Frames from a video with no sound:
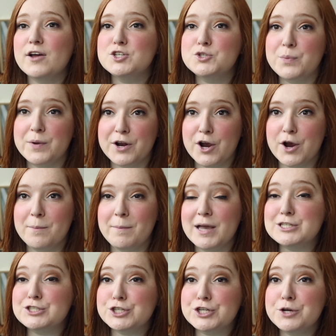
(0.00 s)
On Twitter,
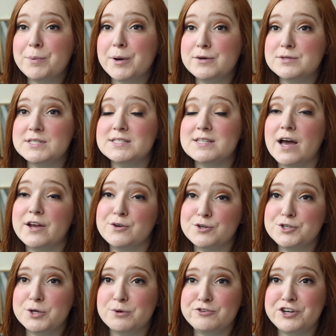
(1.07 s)
make sure your post is
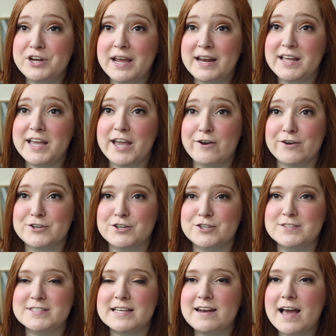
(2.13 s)
under 280
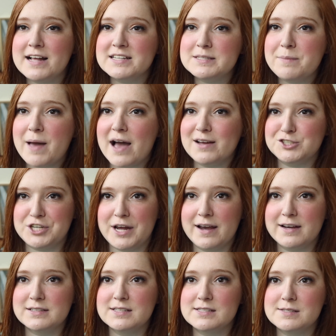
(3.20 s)
characters and add some
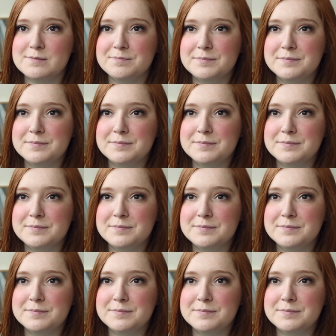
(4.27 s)
hashtags.